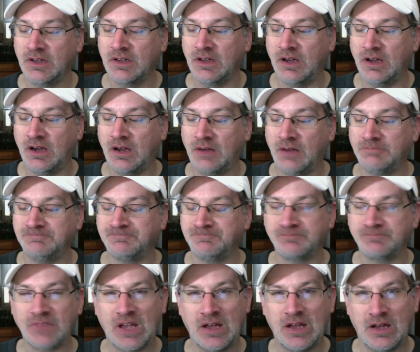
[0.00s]
Um,
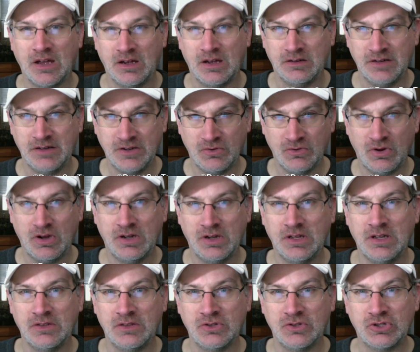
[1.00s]
uh, later on
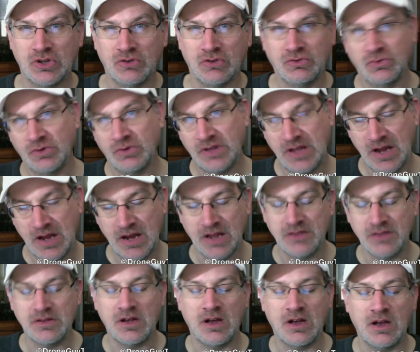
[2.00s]
in the show, toward the
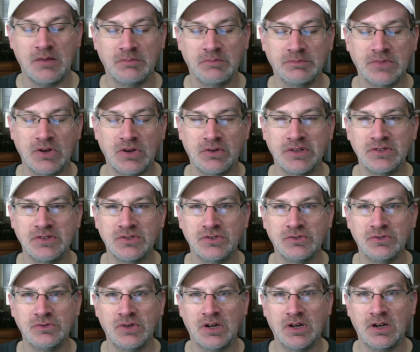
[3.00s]
end, I'm going
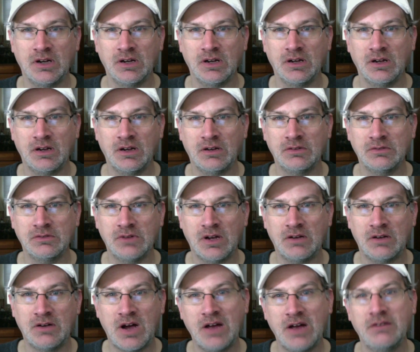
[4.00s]
to uh, I'll,
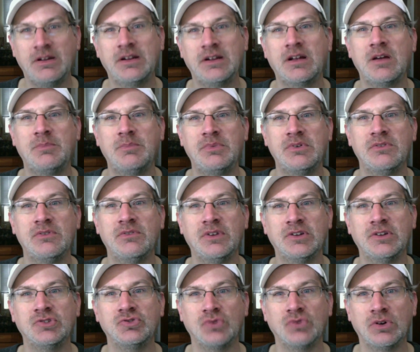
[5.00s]
I'll, highlight a couple of
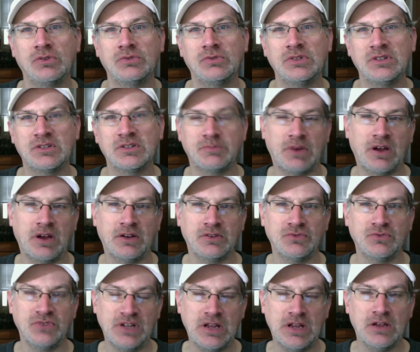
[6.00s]
uh,
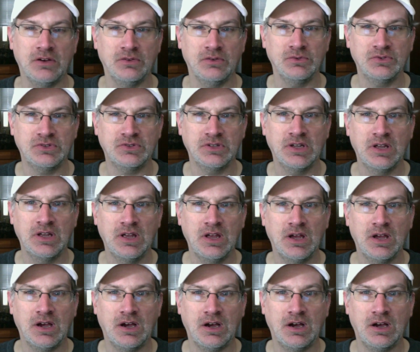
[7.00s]
drone-inspired videos
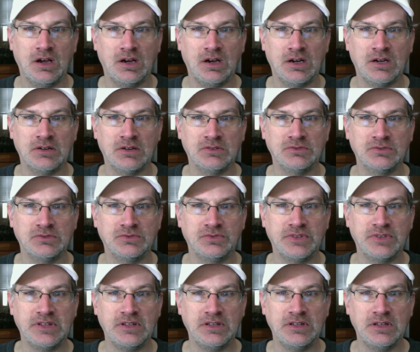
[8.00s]
of
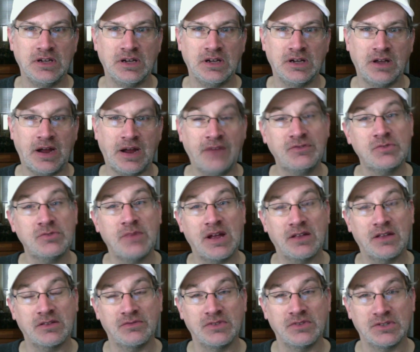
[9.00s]
the
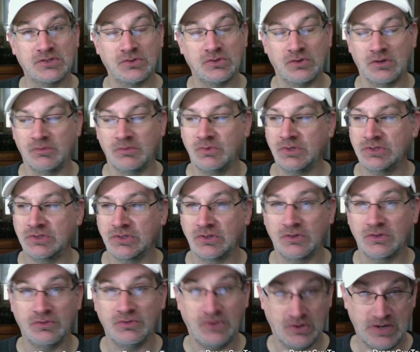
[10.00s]
aftermath of the storm, which
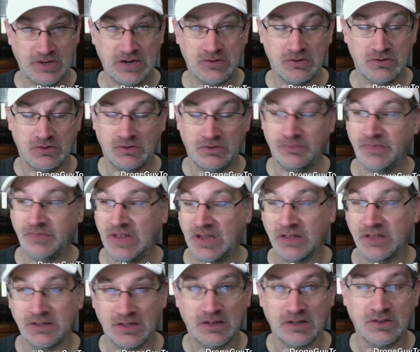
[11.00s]
are very cool
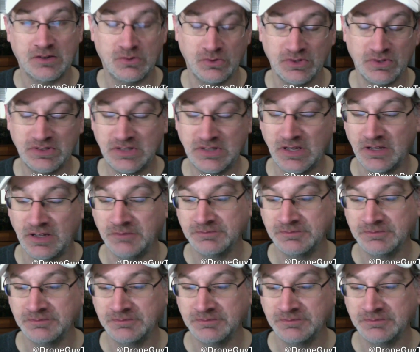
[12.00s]
and cool to see.